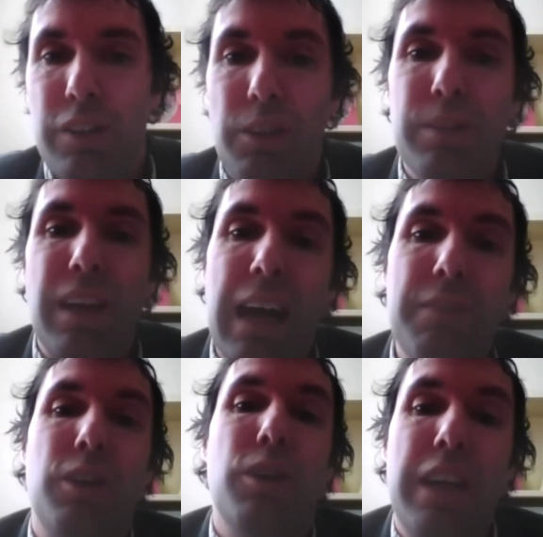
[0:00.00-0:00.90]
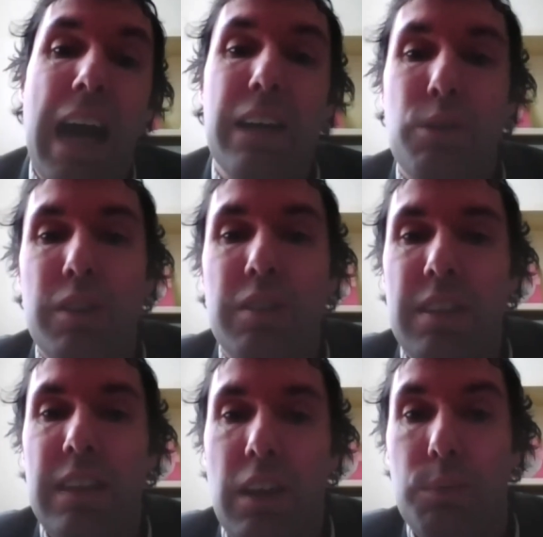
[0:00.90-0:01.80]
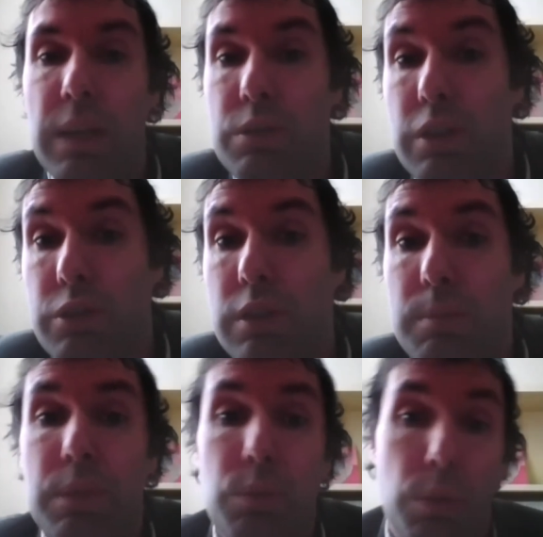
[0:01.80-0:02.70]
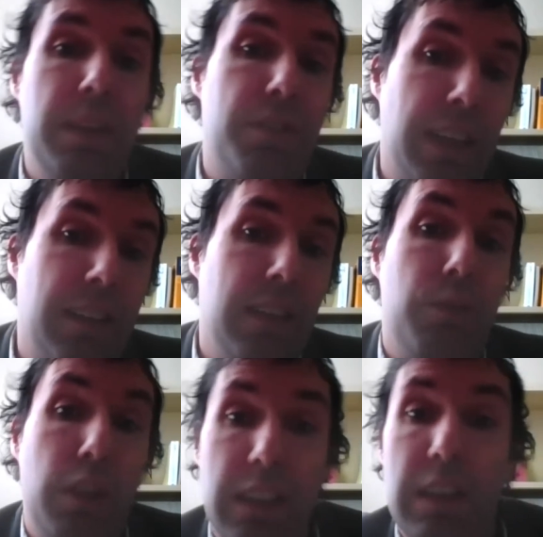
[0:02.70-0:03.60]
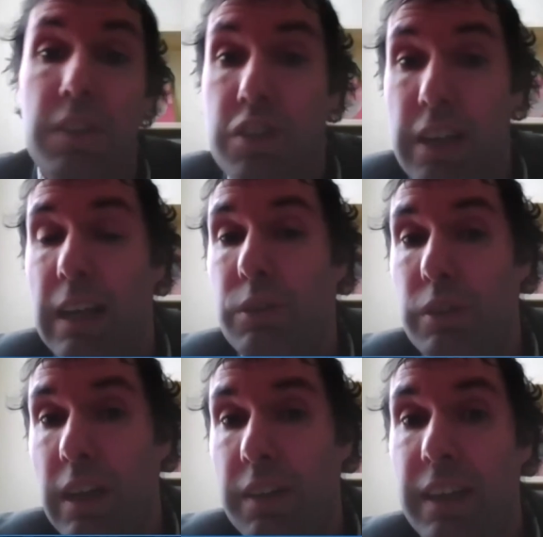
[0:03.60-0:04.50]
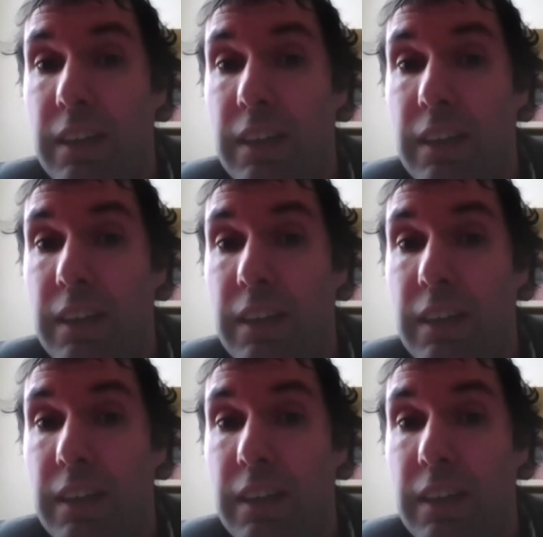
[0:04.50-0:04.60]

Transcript: to have a good accuracy on whether a treatment will be effective with a given child or not.